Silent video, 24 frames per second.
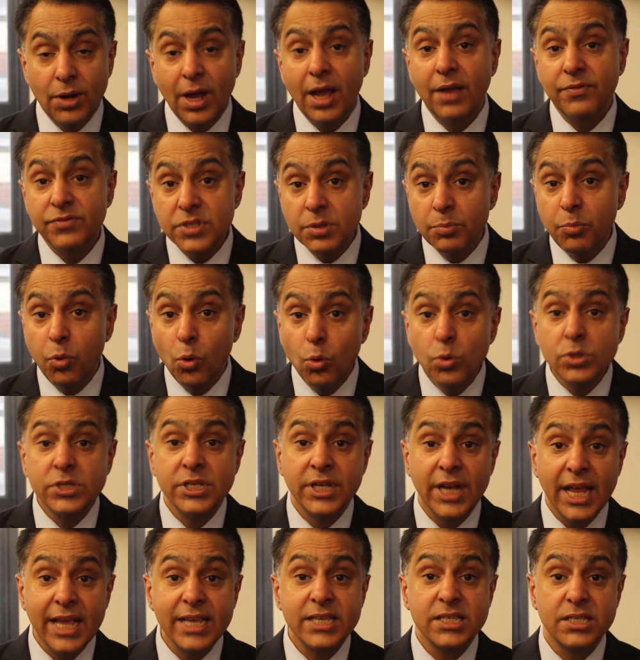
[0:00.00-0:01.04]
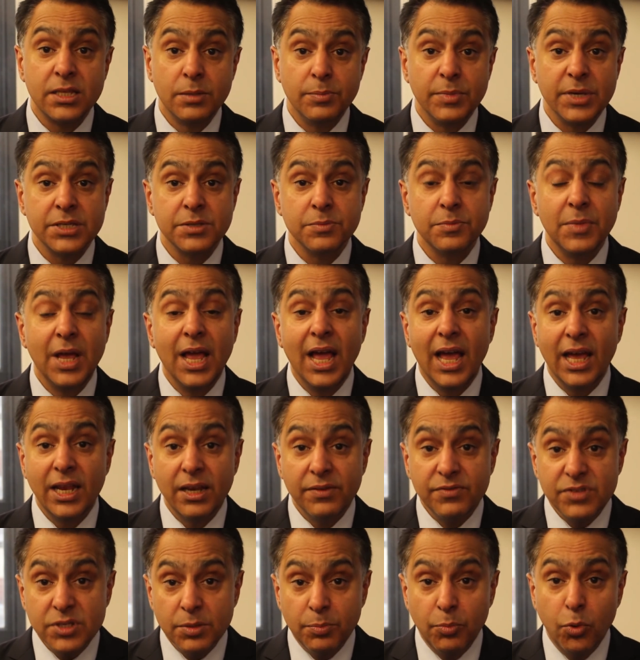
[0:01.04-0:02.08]
have supported Islamism and
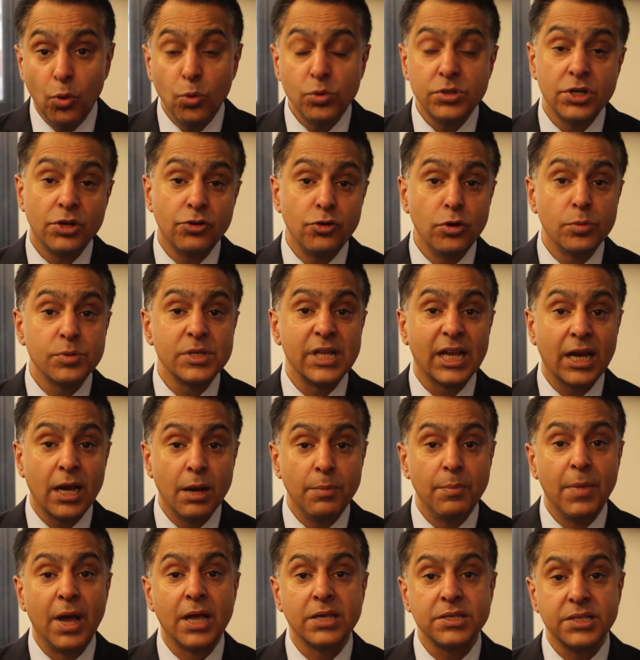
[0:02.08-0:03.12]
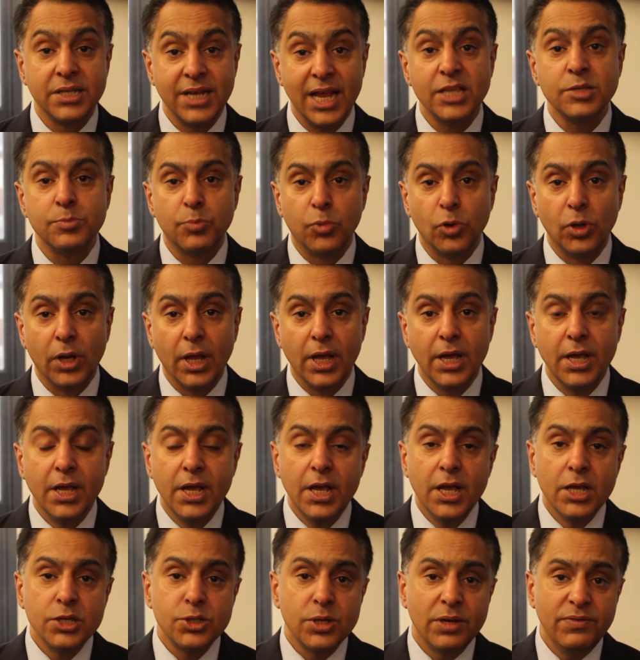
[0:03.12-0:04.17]
have supported groups like Hamas and Hezbollah.
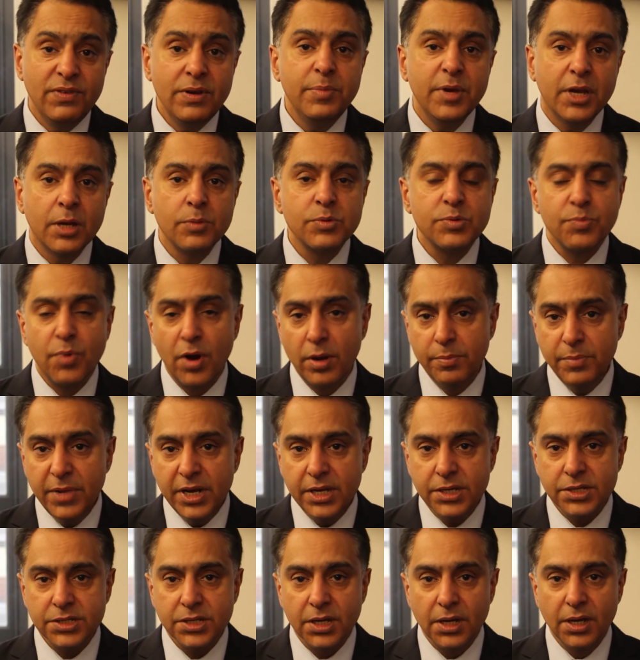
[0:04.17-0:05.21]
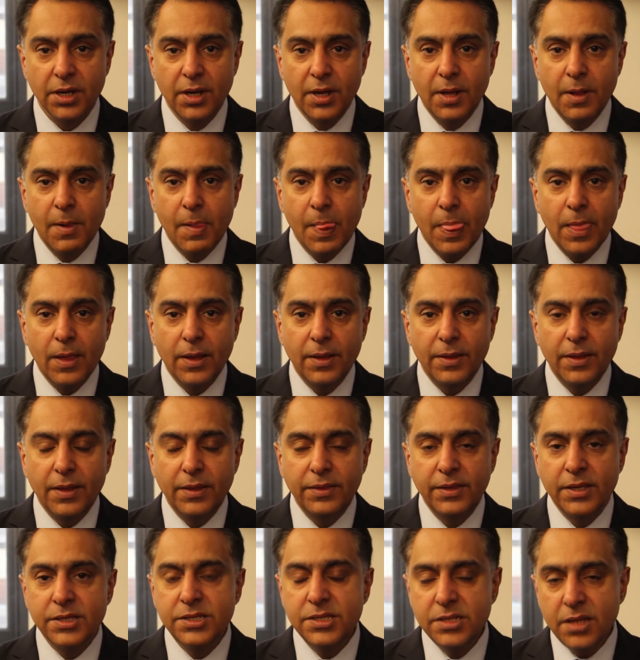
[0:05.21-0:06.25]
So if he becomes Prime Minister,
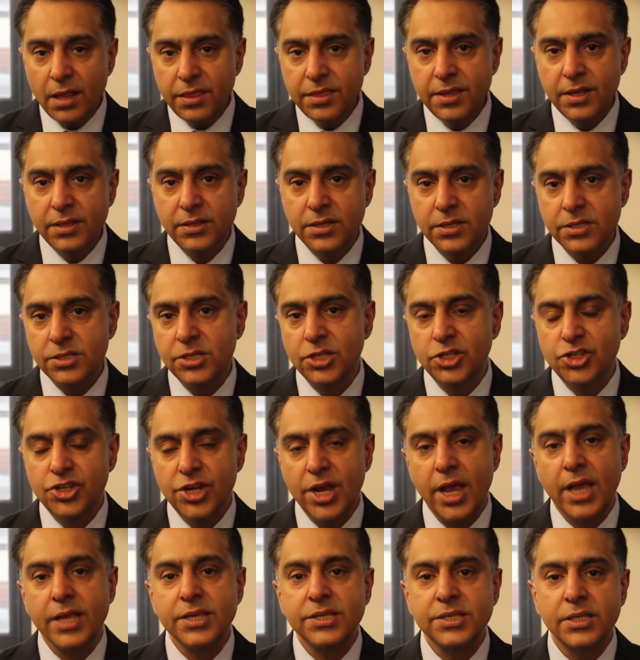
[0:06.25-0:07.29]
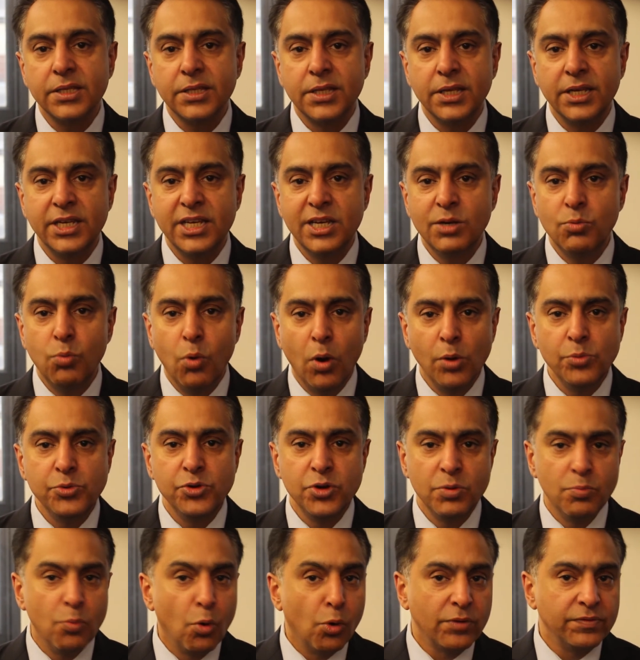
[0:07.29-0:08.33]
there's nothing that suggests that he won't
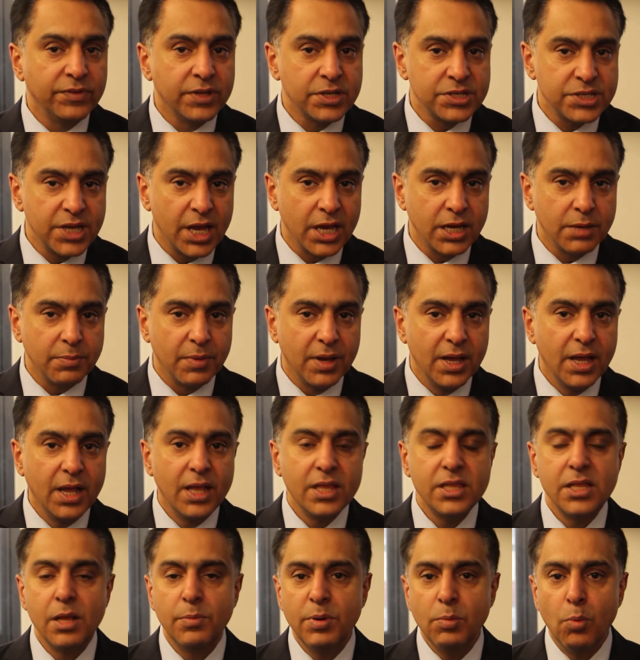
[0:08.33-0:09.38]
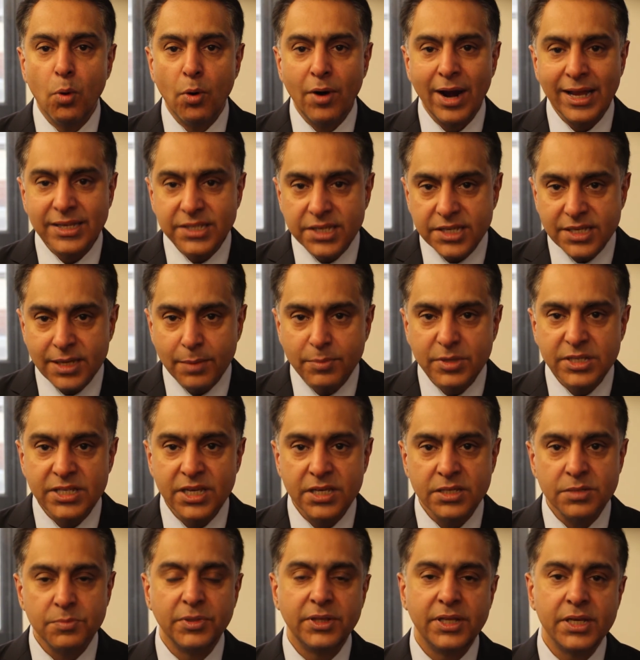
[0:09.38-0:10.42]
do more of the same. There'll be more
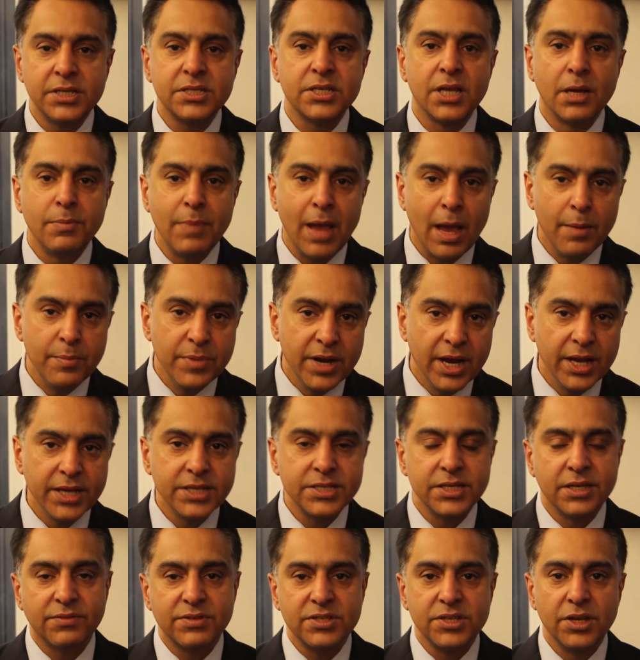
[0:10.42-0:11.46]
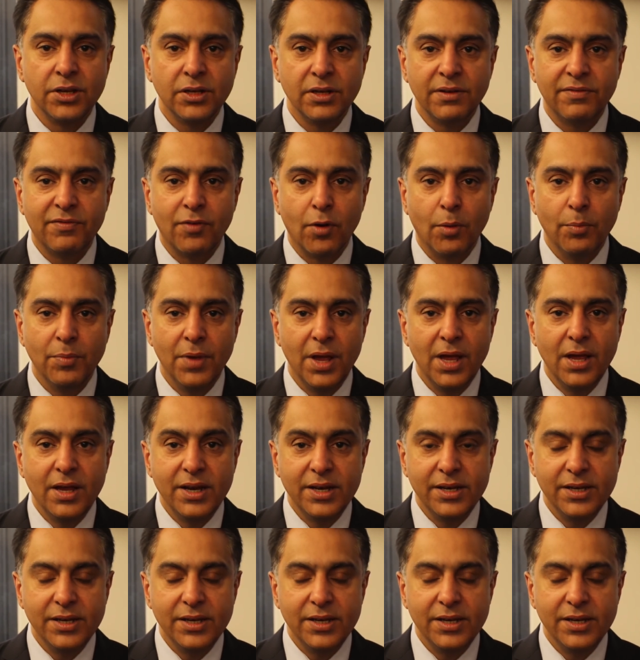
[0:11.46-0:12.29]
anti-Semitism, at this time emanating certainly from